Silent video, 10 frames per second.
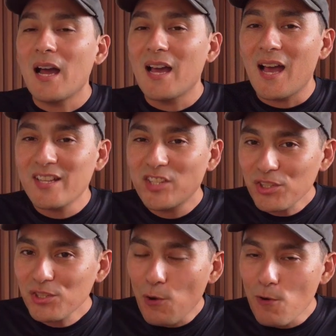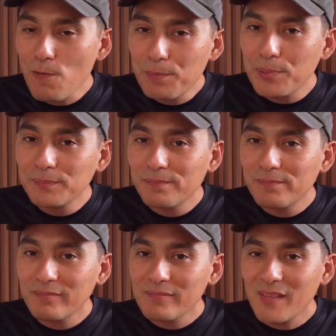I just hope
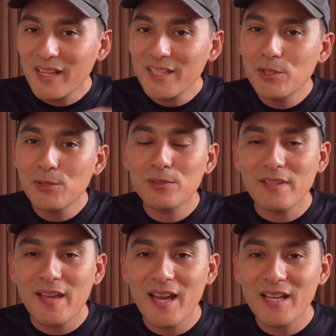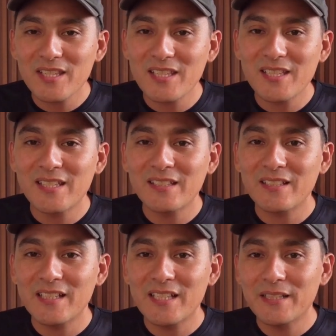I don't
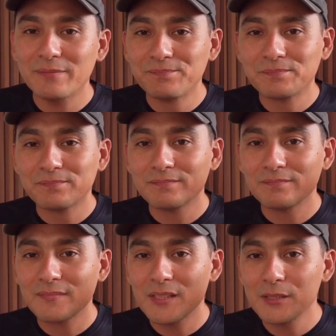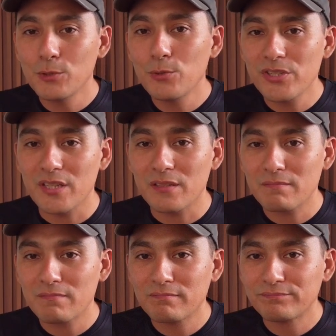accidentally lose it
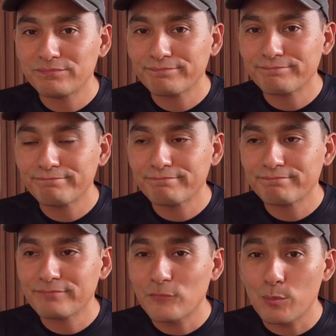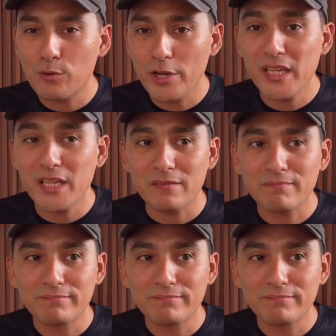or break it.